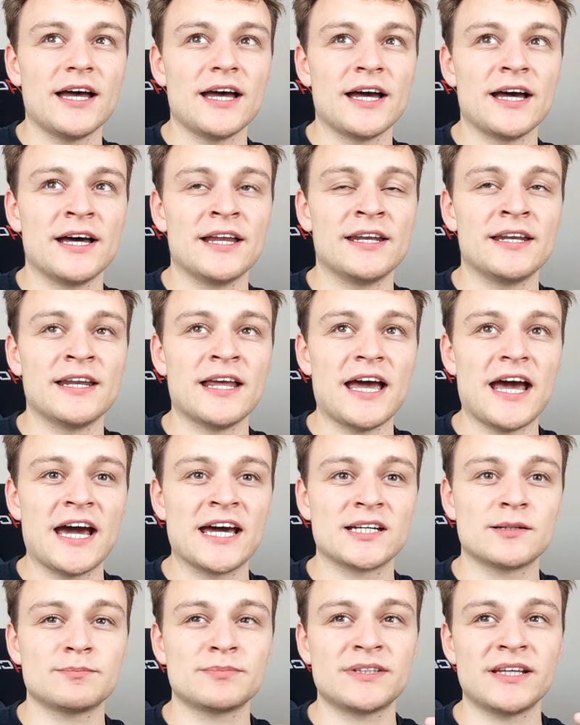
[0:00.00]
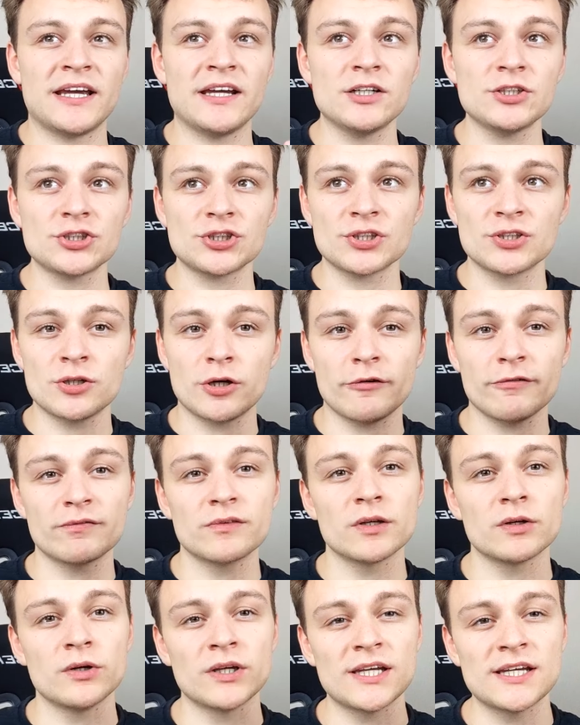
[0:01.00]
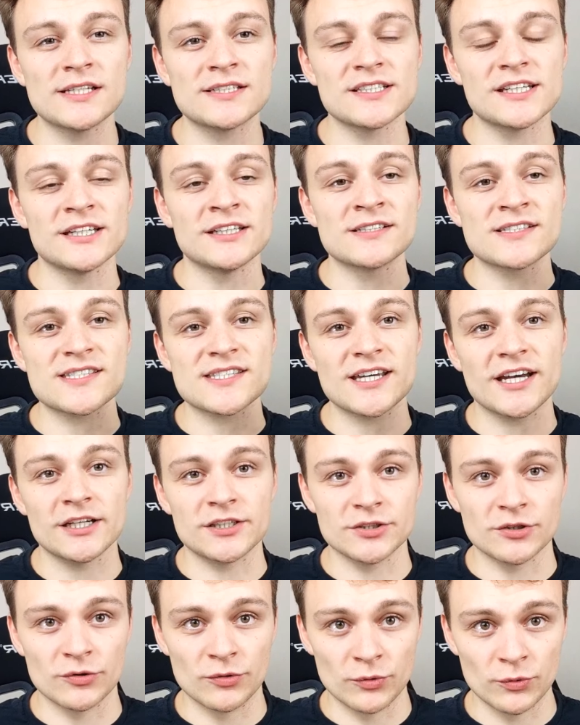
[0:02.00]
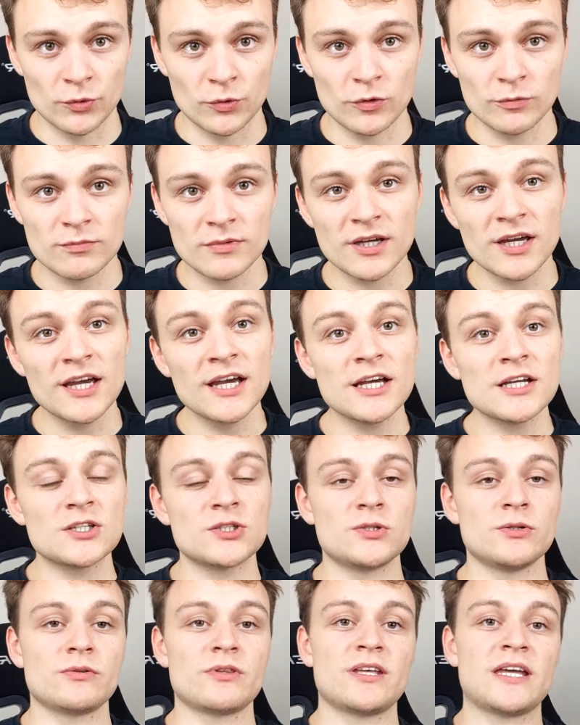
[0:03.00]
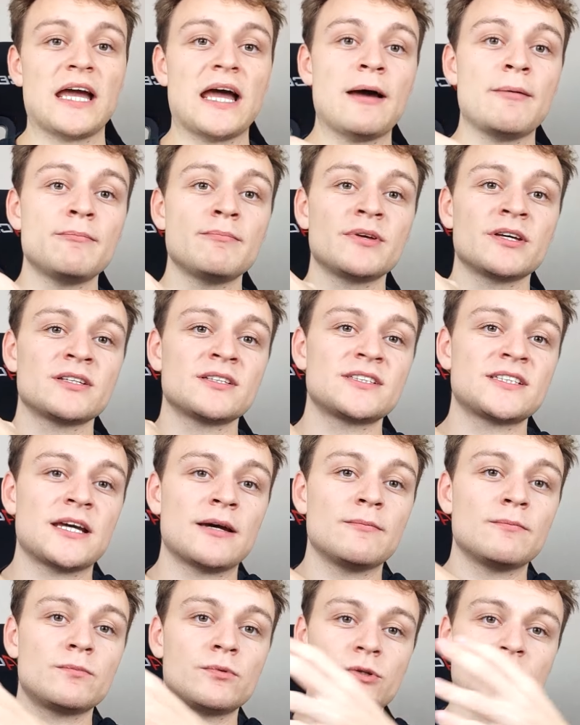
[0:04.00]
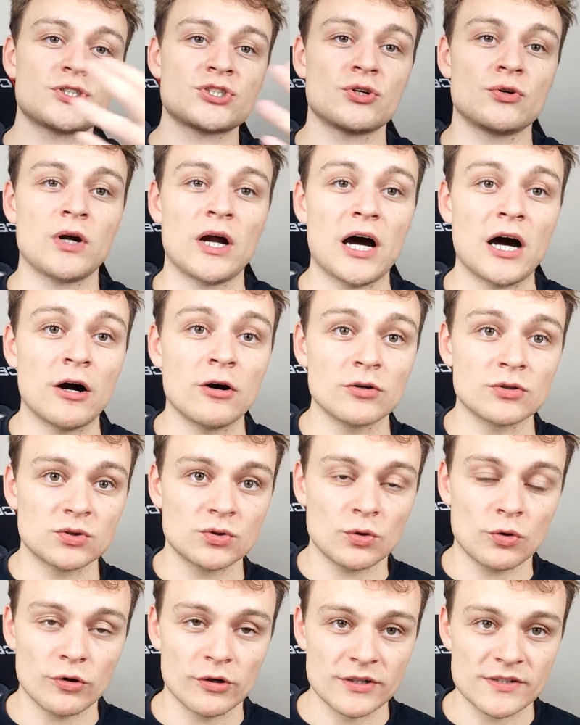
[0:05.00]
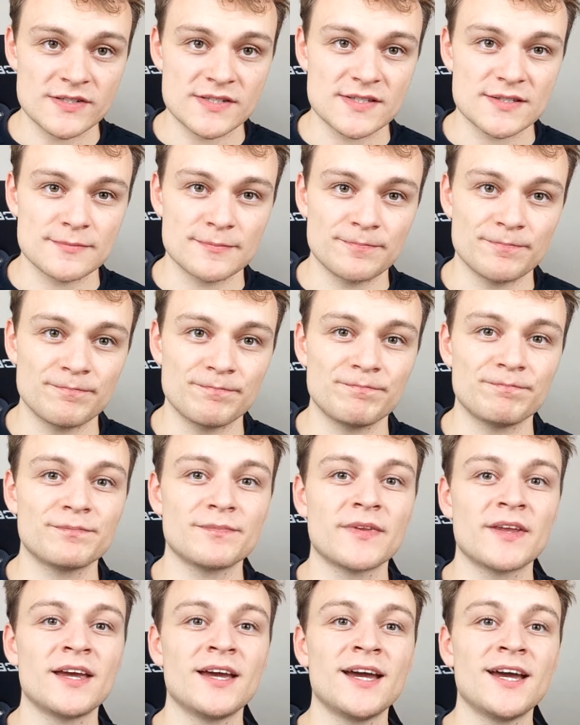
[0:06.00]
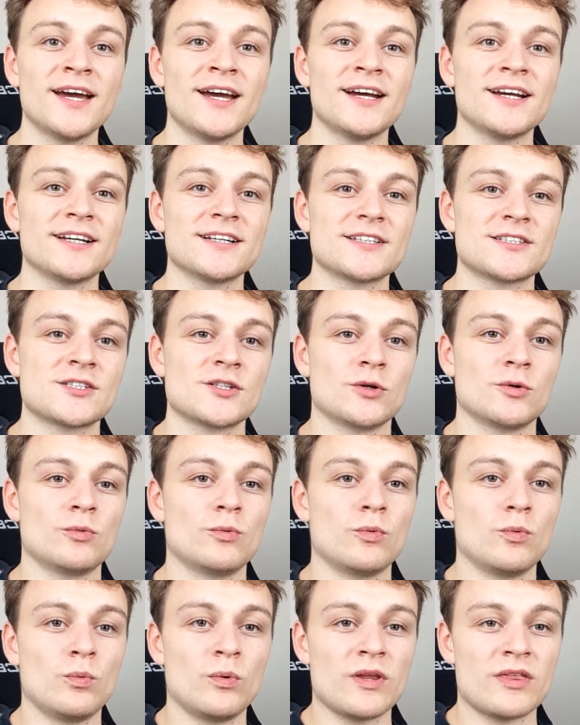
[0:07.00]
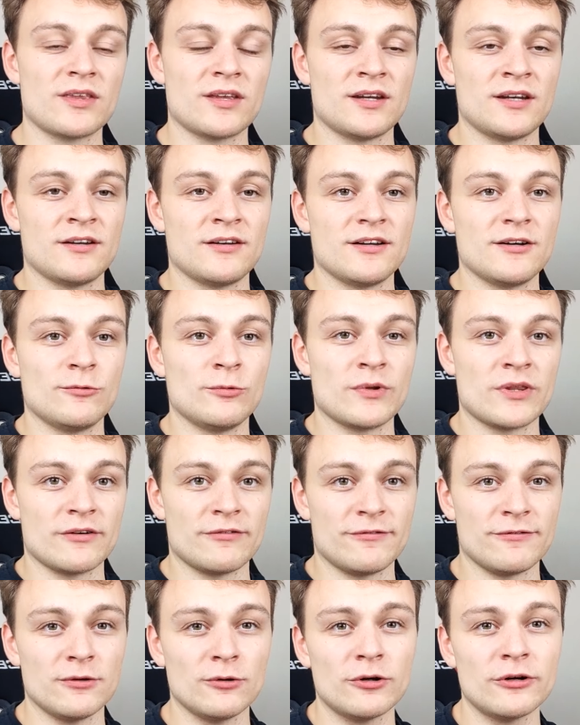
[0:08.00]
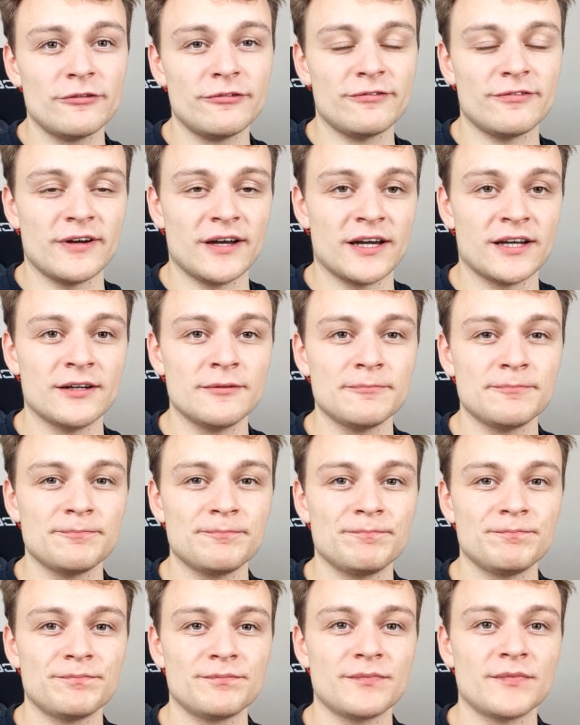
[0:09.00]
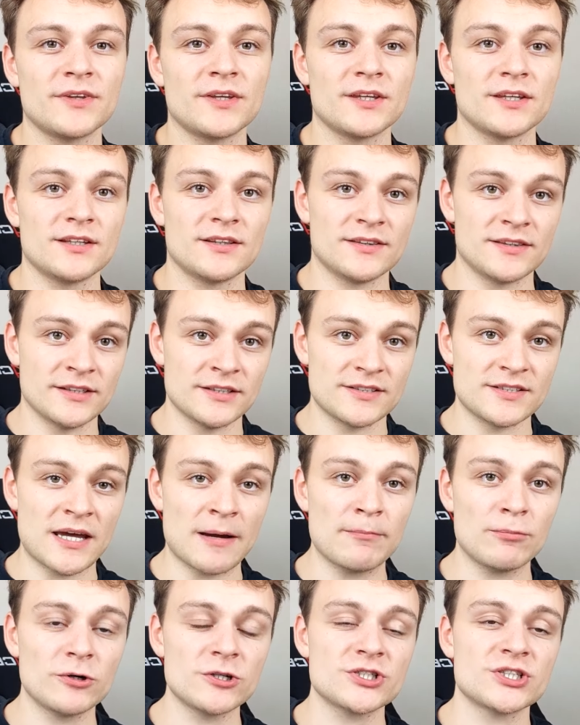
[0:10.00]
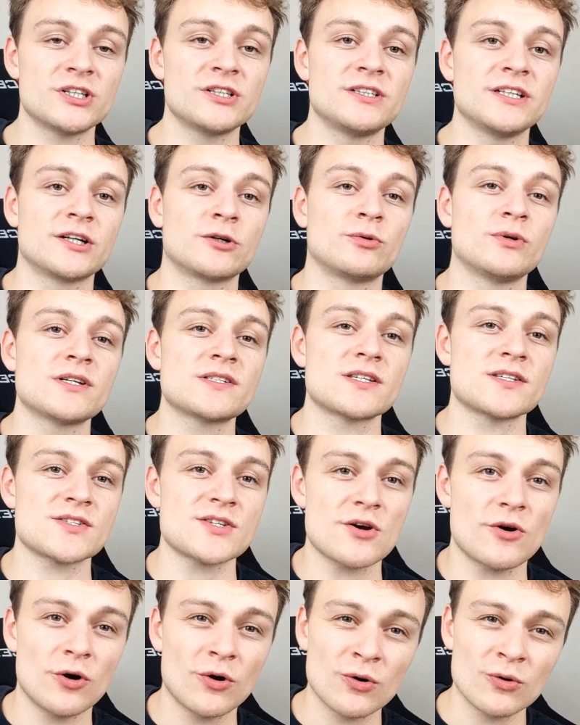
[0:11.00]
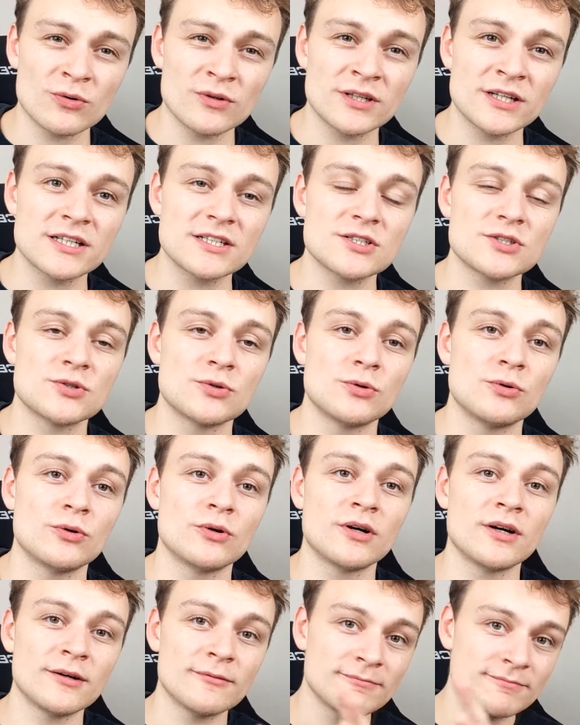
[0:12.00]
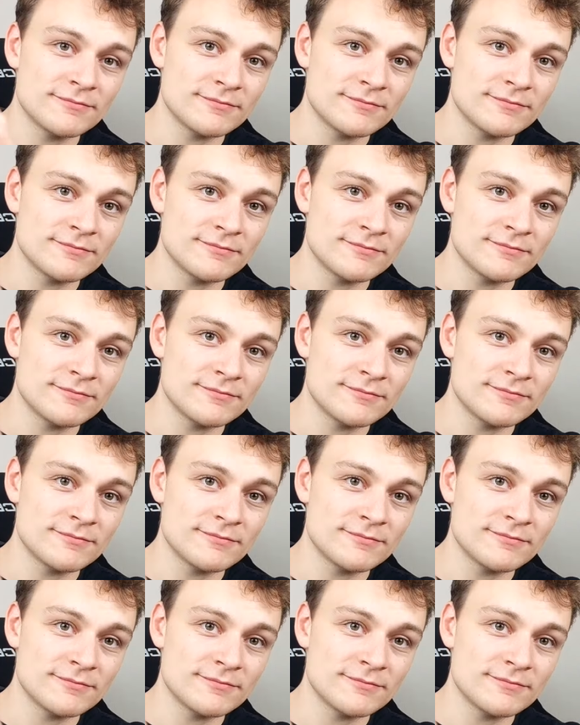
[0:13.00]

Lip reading: an adaptation of the heat inside your room to the ambient temperature outdoors. So with a floor fan, the temperature decreases only to